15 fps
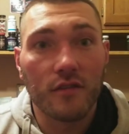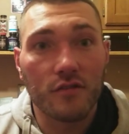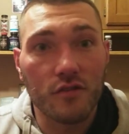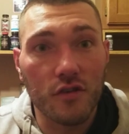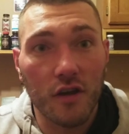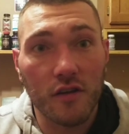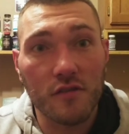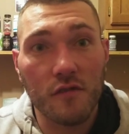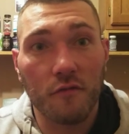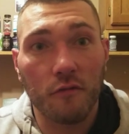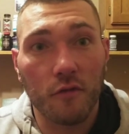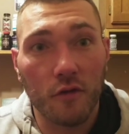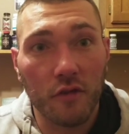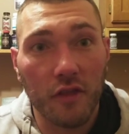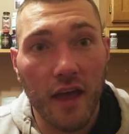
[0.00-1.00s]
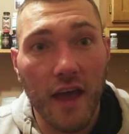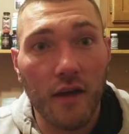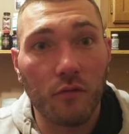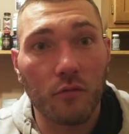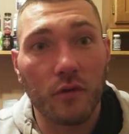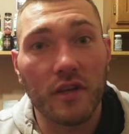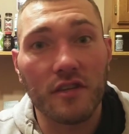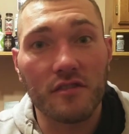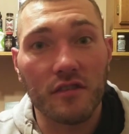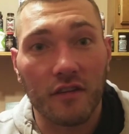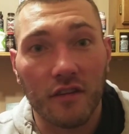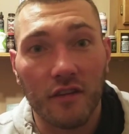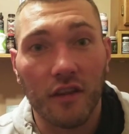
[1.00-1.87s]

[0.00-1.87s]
just for that reason.